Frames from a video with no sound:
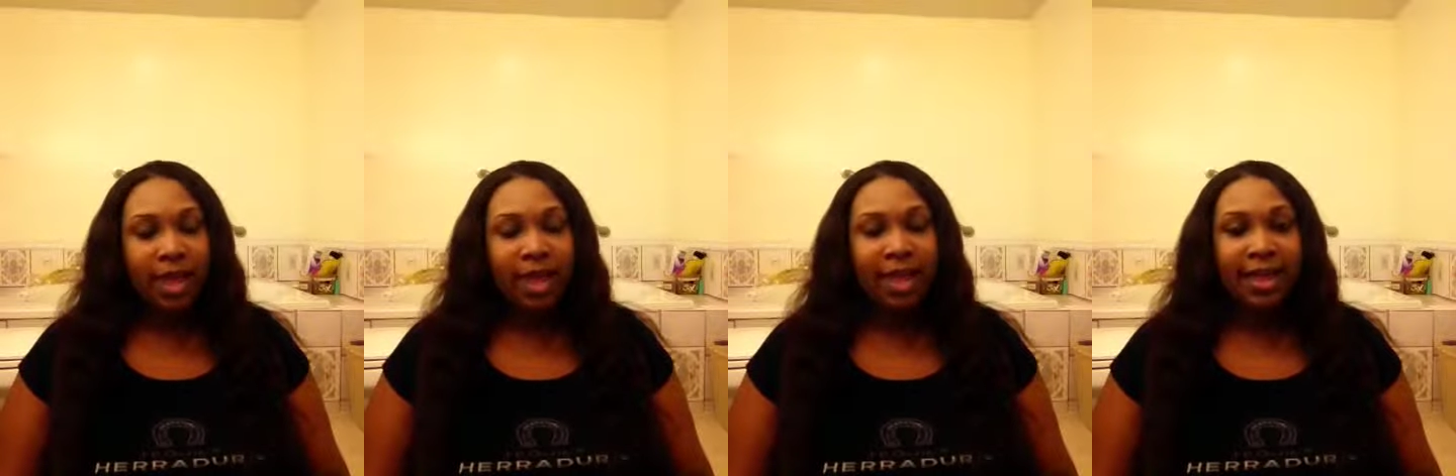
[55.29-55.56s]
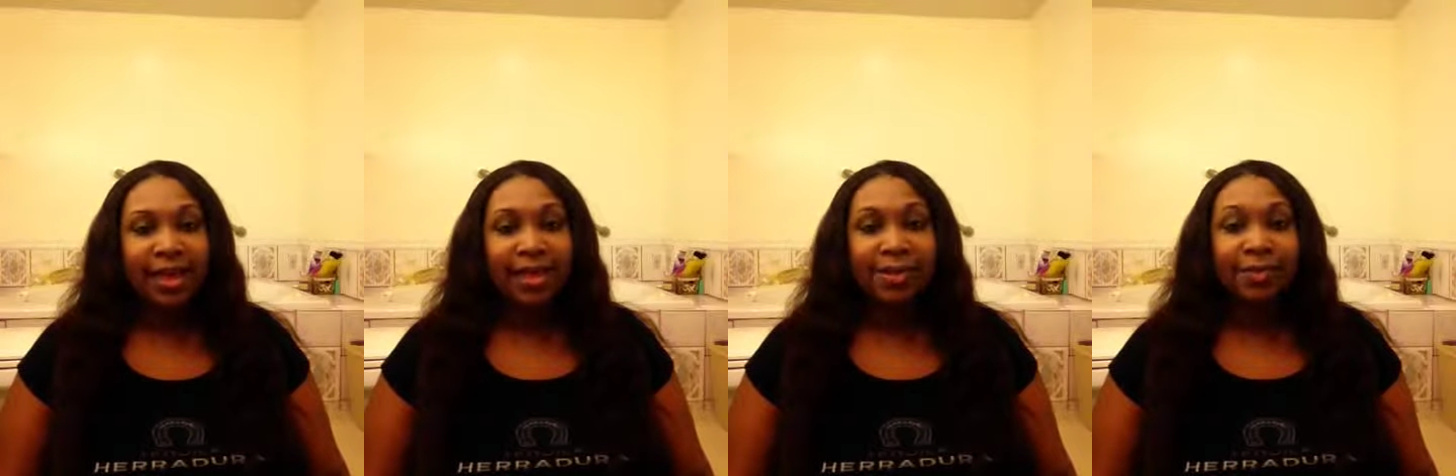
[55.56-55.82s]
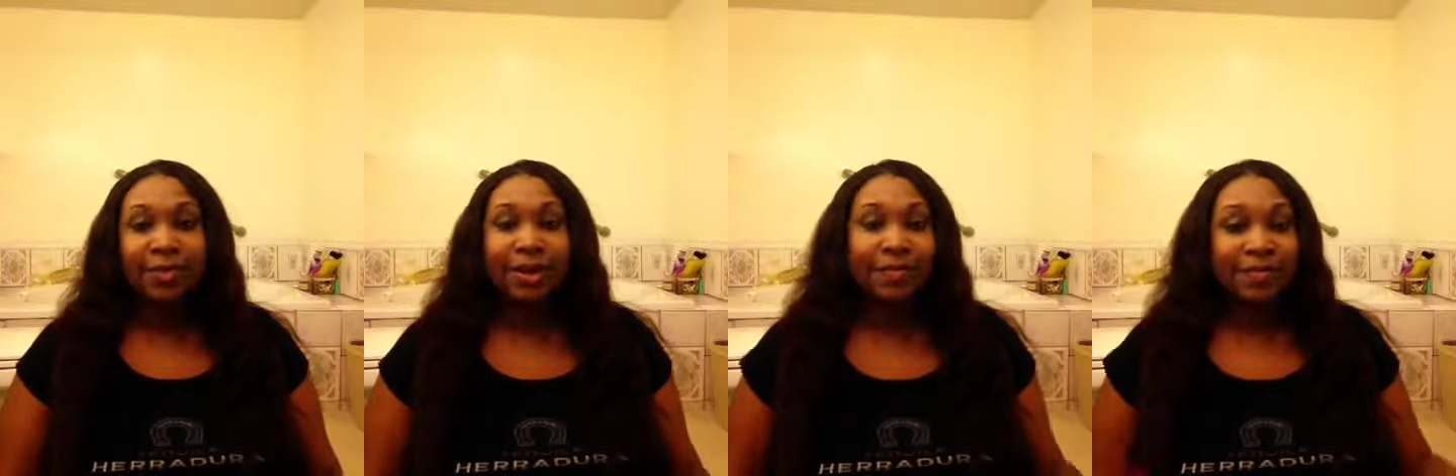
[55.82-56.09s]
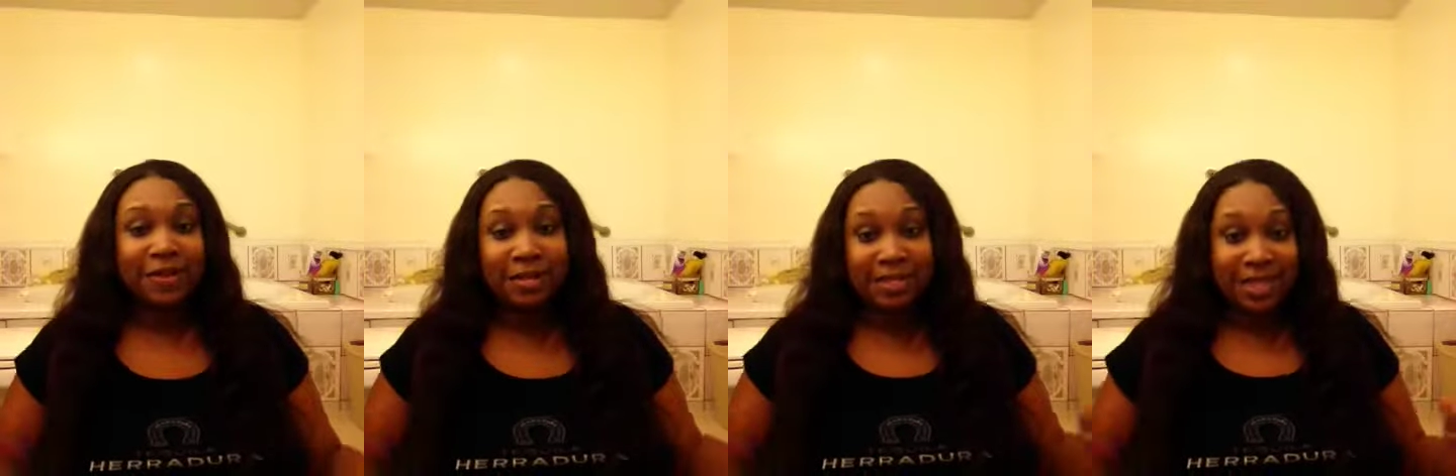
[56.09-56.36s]
And when I
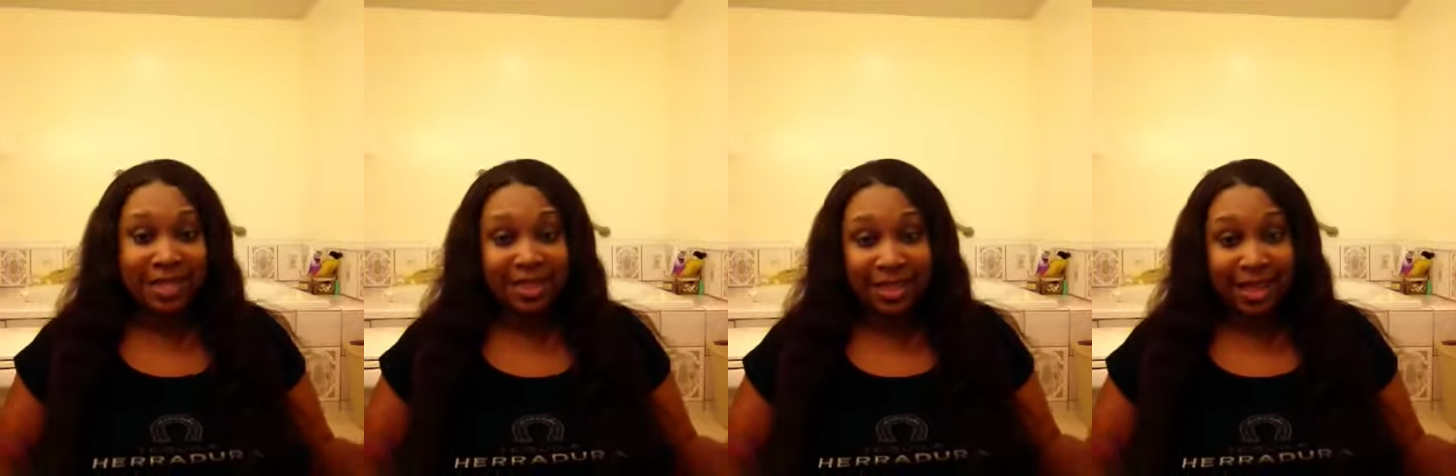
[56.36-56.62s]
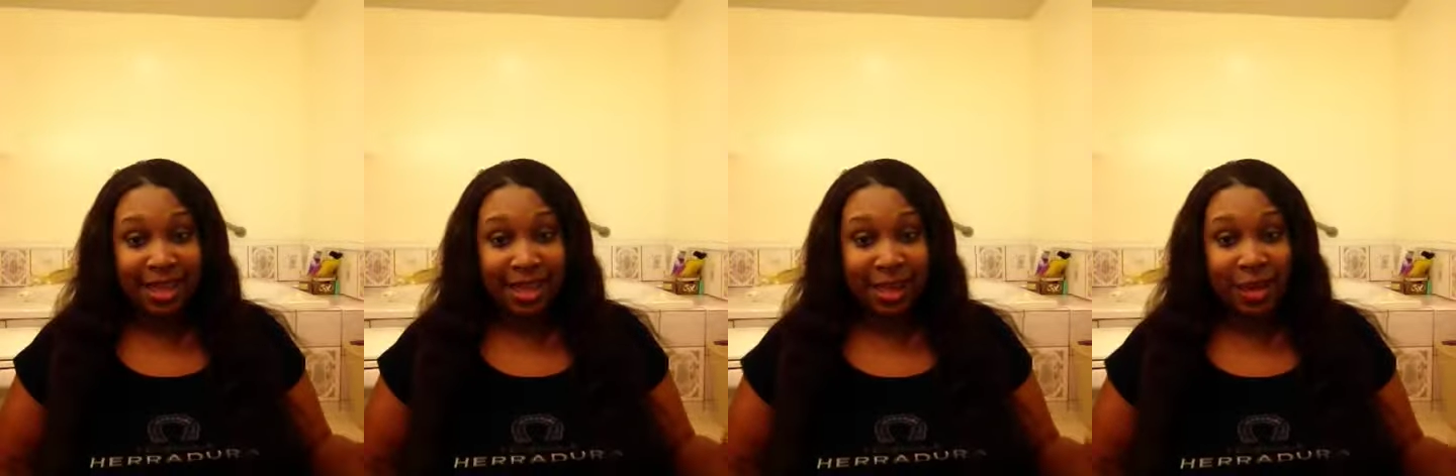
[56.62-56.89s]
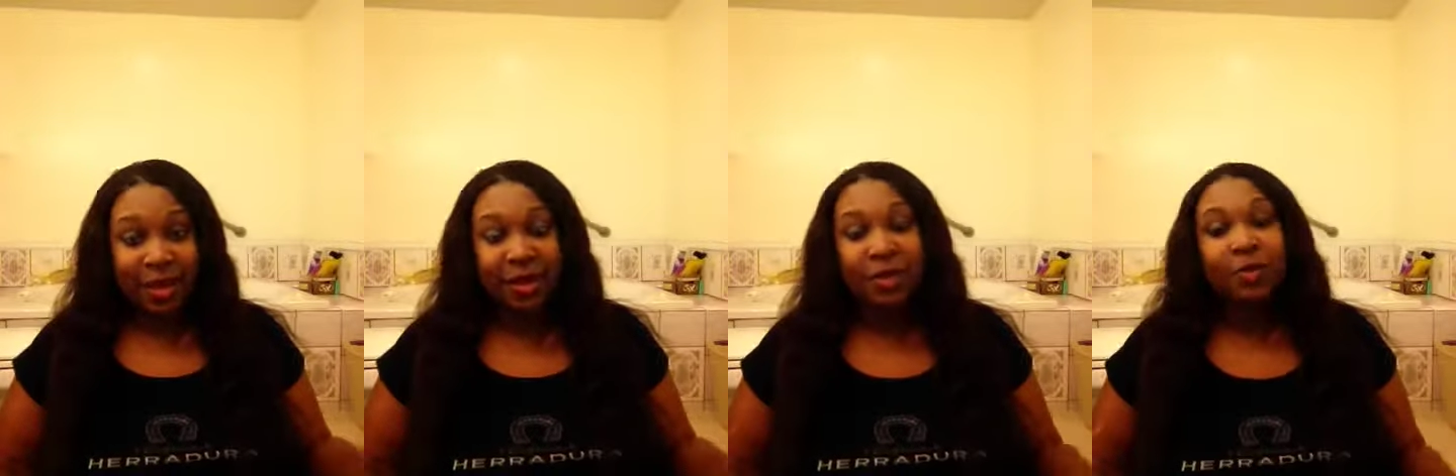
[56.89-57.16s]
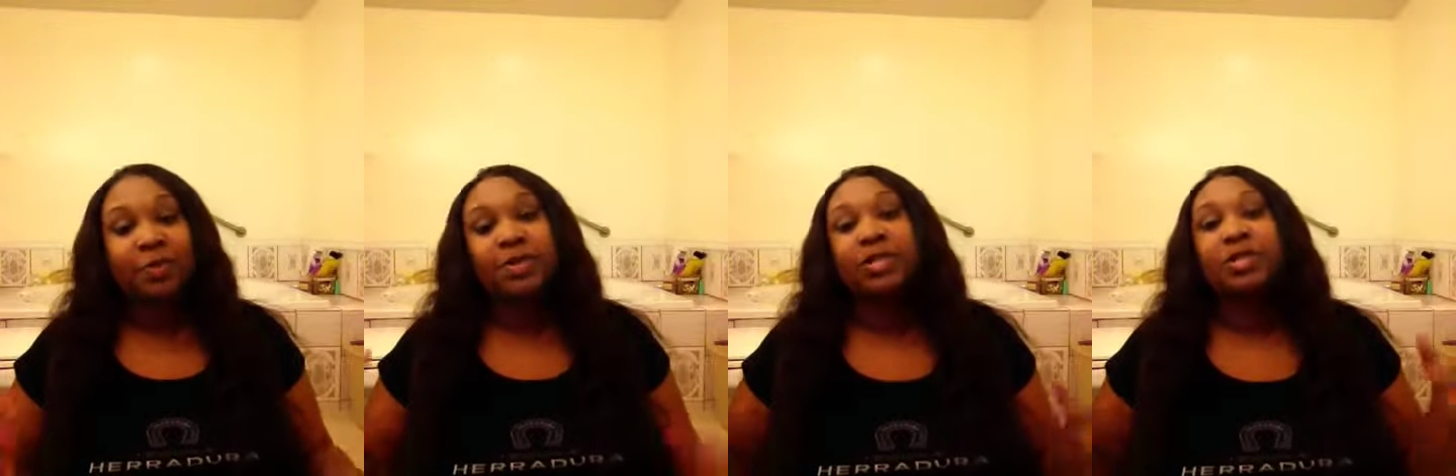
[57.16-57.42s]
first got the hair, it
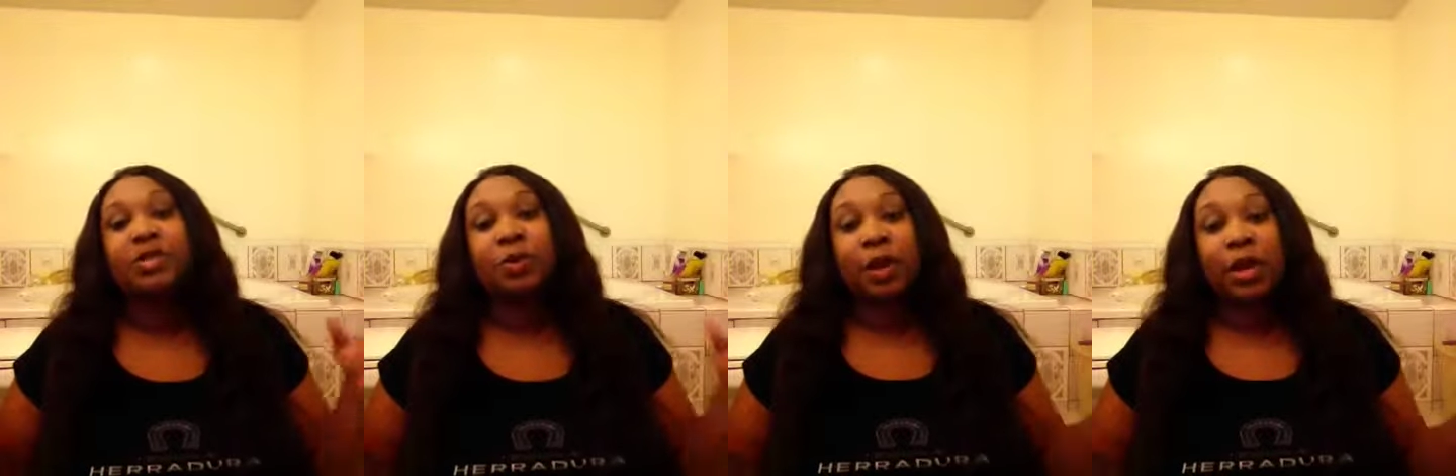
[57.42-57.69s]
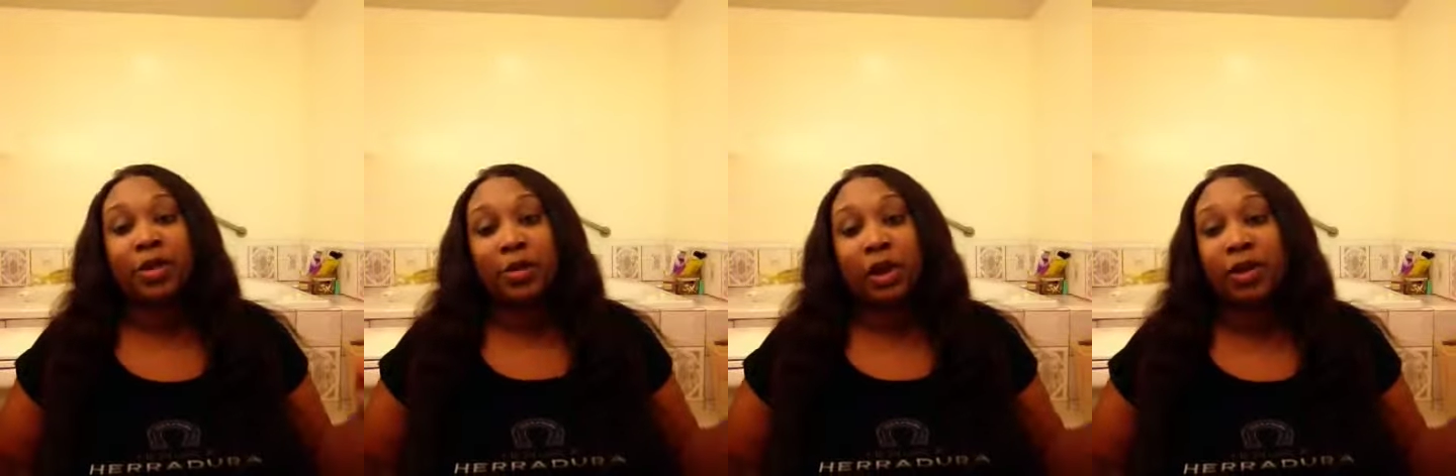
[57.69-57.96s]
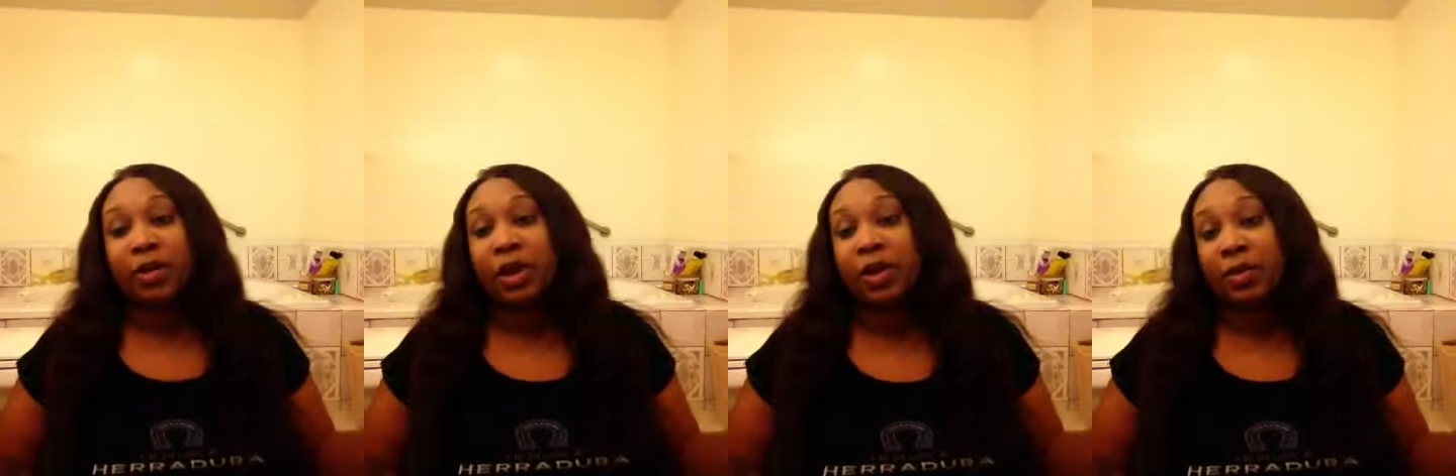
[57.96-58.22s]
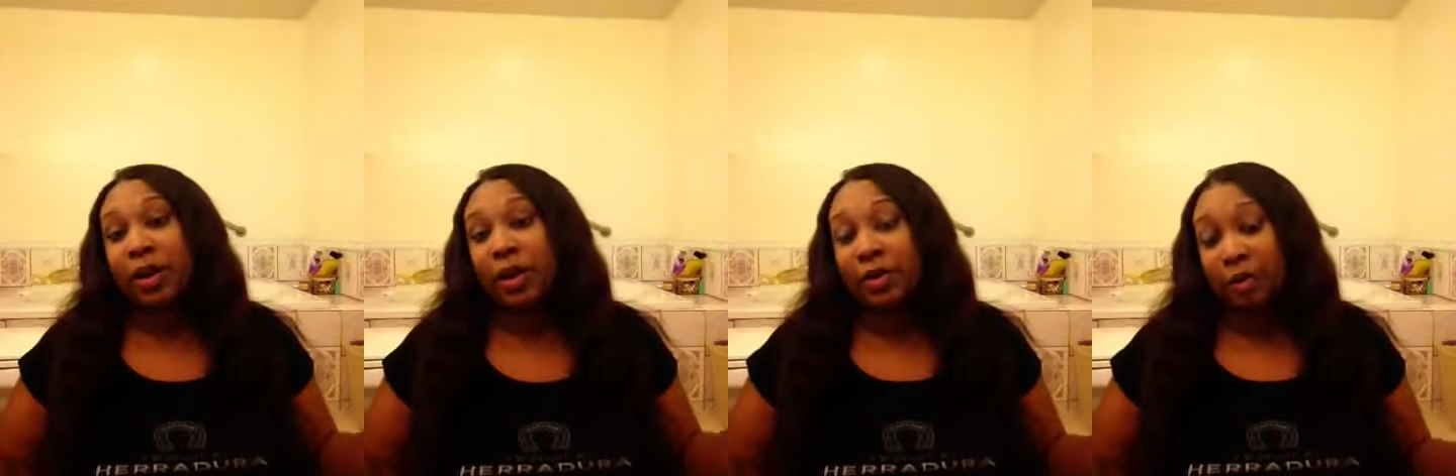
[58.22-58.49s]
was great, great, great,
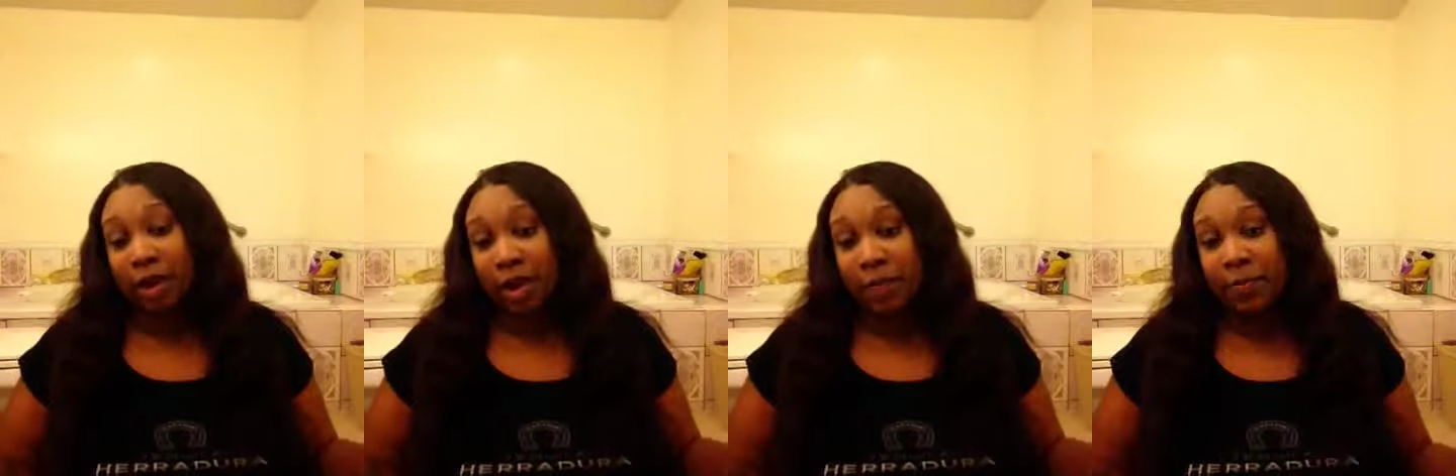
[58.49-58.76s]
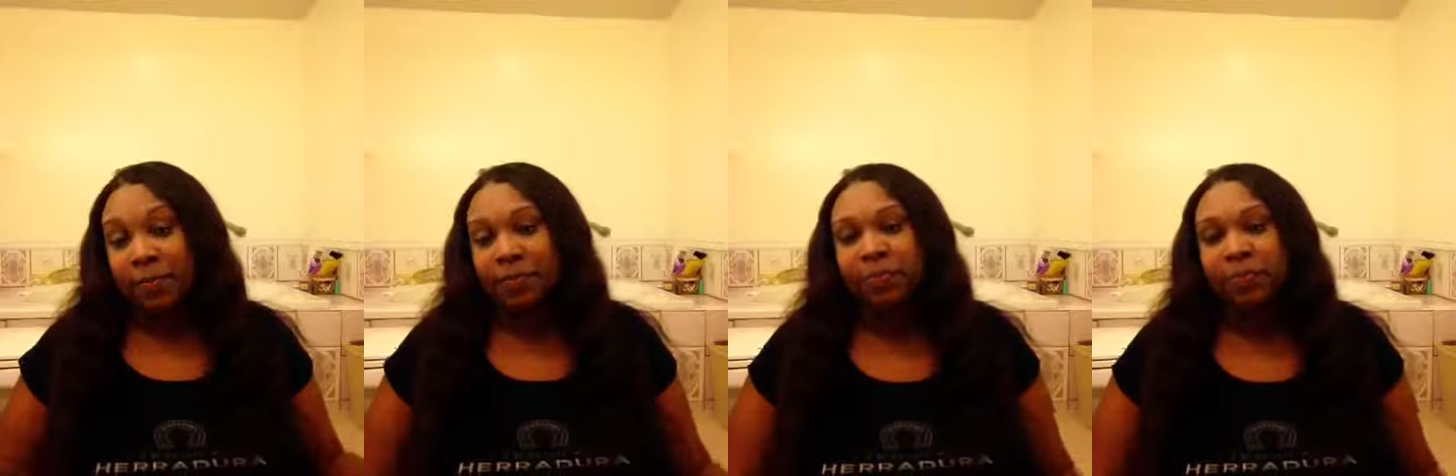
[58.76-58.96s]
great, great.